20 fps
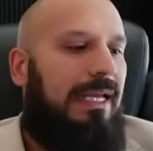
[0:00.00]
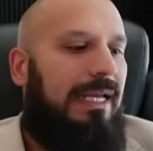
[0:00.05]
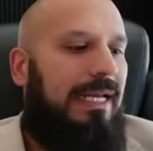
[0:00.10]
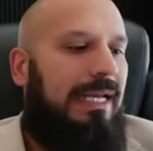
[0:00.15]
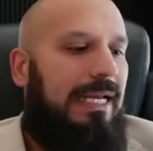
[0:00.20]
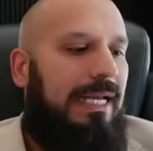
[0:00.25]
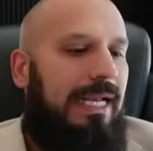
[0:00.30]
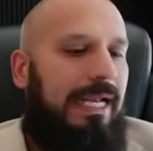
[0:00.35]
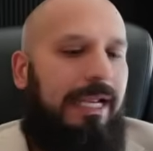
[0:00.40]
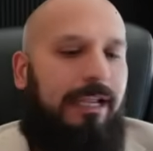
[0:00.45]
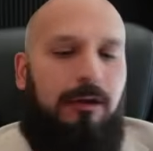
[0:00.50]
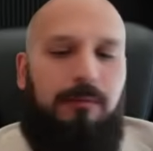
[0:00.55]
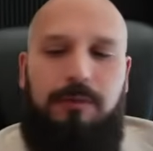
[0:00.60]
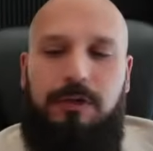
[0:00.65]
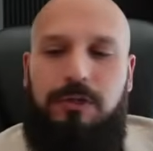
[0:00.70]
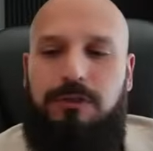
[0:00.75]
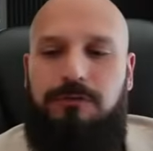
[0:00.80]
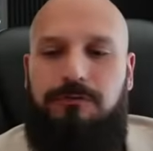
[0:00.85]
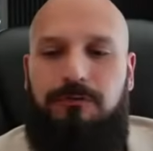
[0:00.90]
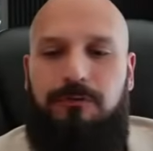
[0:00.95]
And
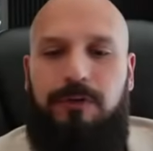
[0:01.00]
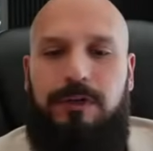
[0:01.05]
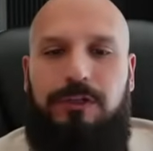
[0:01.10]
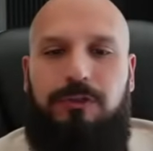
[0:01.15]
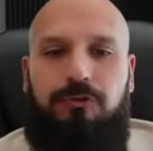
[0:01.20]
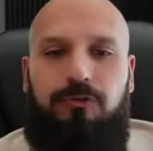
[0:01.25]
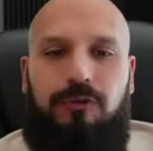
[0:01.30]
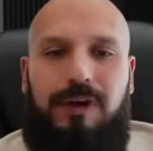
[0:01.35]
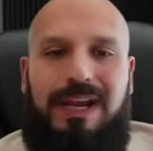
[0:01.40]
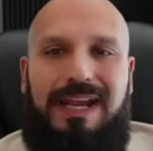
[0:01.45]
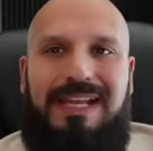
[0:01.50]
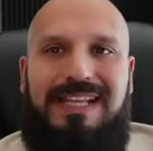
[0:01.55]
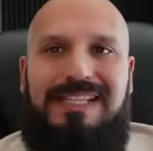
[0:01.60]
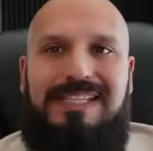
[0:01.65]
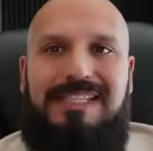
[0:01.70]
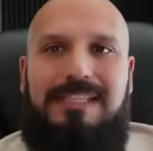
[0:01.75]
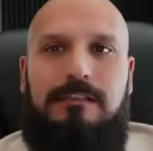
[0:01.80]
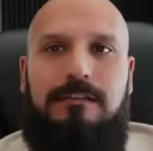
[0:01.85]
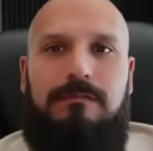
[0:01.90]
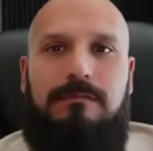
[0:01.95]
commission-free
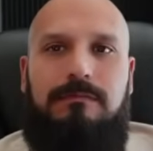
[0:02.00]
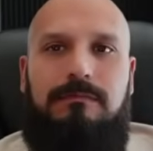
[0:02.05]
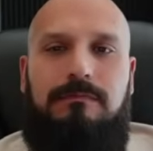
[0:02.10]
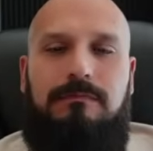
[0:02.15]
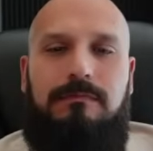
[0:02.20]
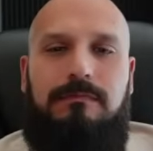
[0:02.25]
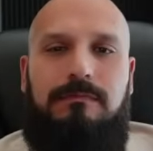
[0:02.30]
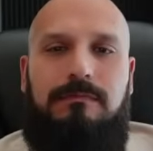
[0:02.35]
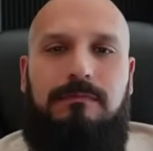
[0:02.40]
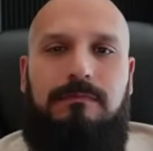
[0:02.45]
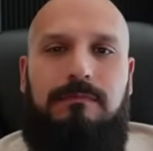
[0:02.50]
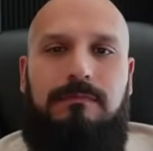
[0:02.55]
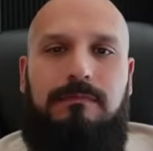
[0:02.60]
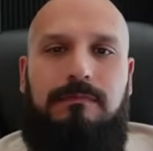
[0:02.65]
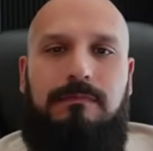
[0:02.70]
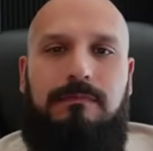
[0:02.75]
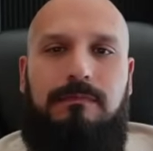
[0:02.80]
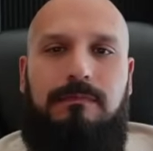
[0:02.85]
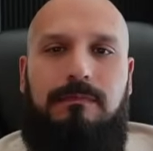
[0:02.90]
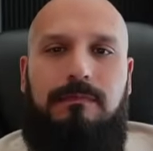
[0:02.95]
trades
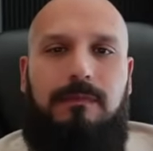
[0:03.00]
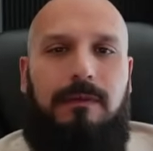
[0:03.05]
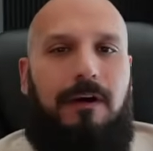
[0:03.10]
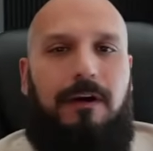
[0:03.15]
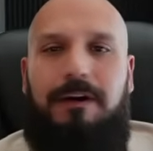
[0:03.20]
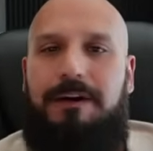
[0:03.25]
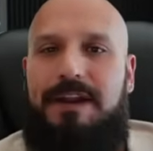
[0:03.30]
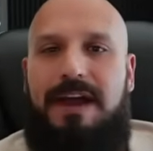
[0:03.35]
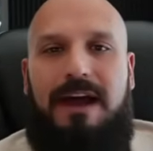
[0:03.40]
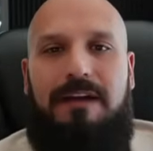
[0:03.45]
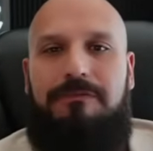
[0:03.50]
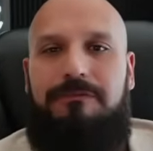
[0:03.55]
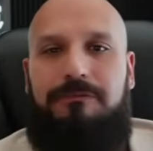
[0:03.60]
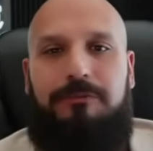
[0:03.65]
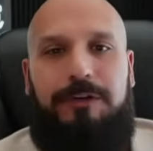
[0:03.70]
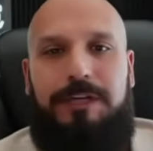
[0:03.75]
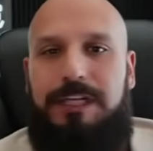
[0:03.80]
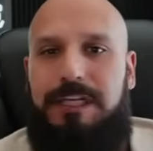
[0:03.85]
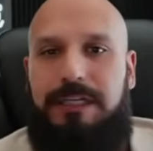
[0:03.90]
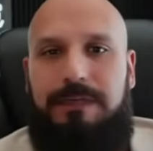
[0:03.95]
are not free.